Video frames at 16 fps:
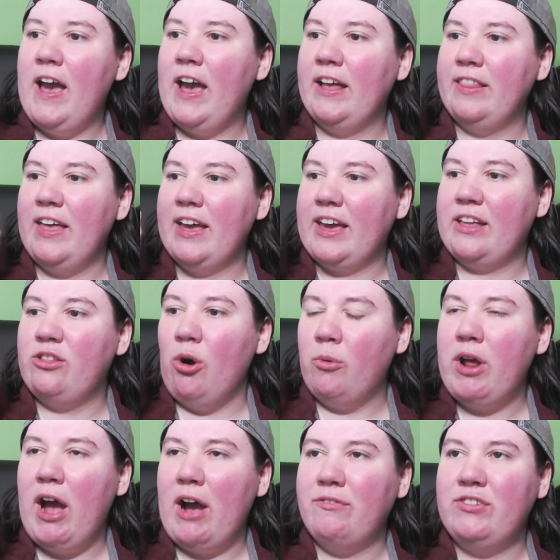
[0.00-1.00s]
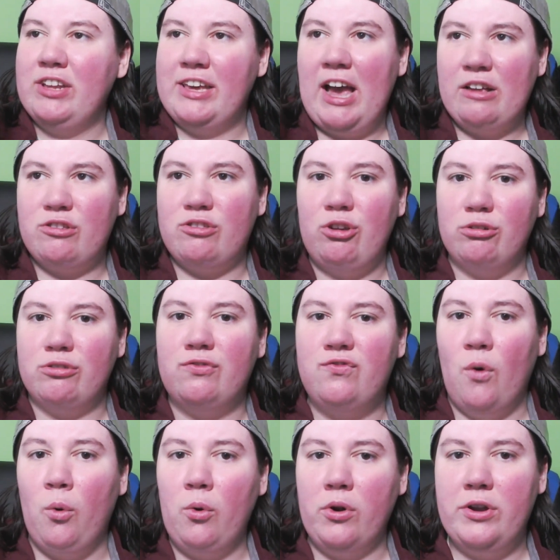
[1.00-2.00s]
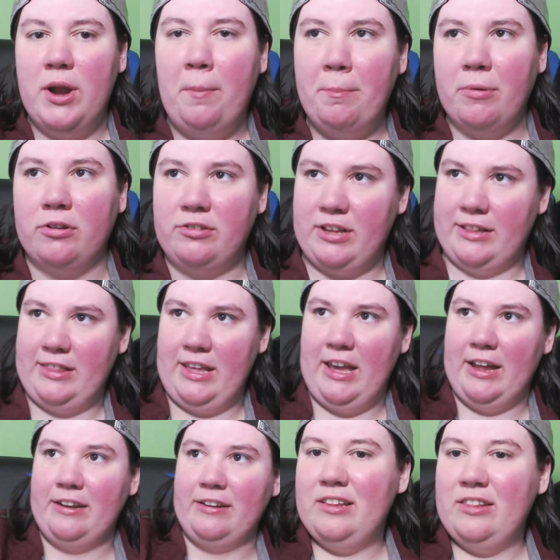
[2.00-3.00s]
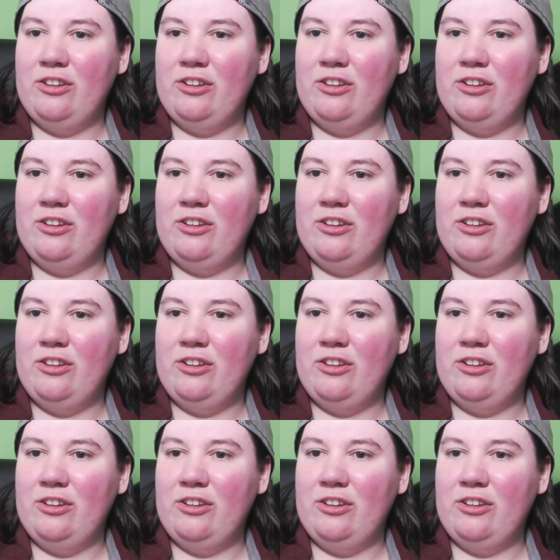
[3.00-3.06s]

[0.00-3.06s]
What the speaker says: and they don't have to guess those 4 numbers at the end.